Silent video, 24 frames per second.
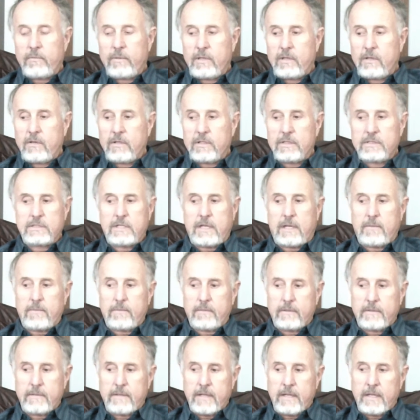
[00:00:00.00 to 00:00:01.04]
for me to accept.
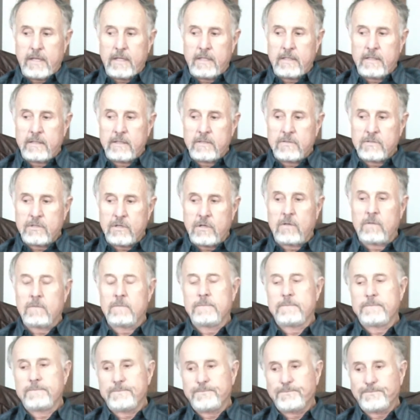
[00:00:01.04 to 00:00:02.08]
And
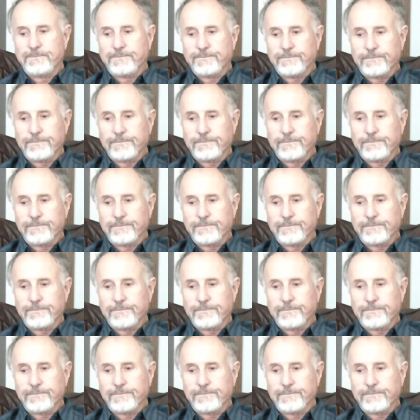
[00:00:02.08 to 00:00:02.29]
so,